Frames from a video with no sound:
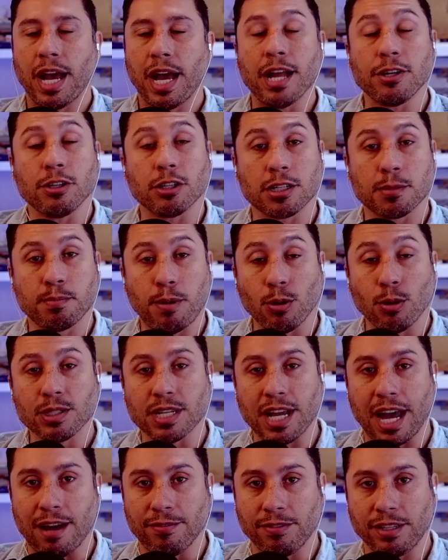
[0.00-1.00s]
And you're
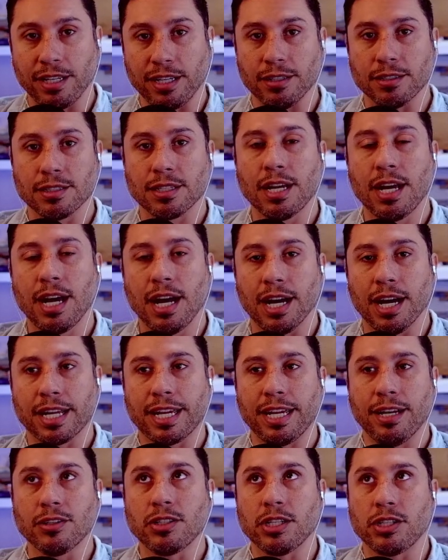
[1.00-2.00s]
supposed to have guilt. A
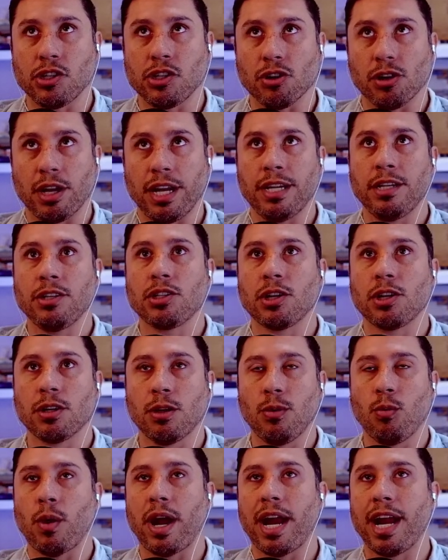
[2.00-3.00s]
guilt is your
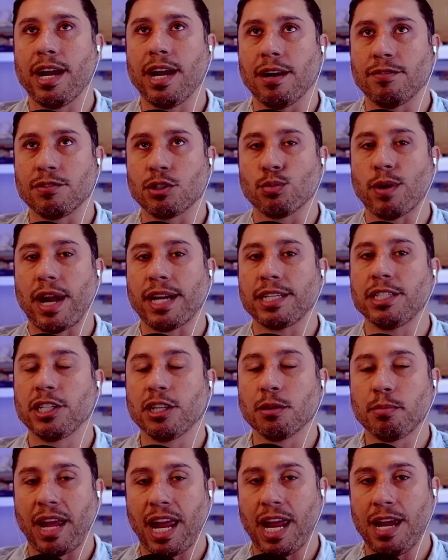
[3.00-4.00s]
internal way of
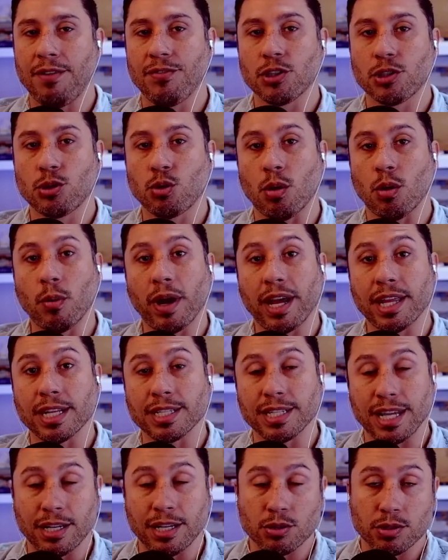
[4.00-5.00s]
directing your behavior to a way
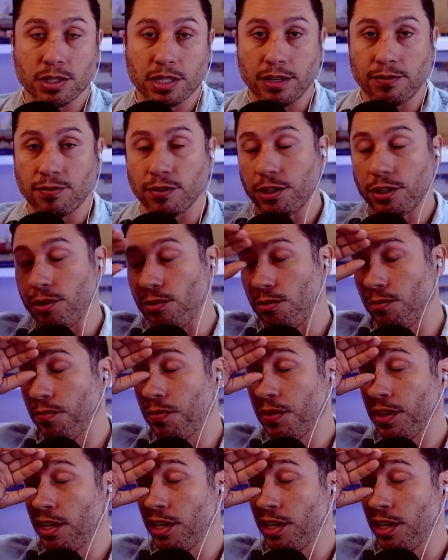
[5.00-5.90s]
that's interesting for you.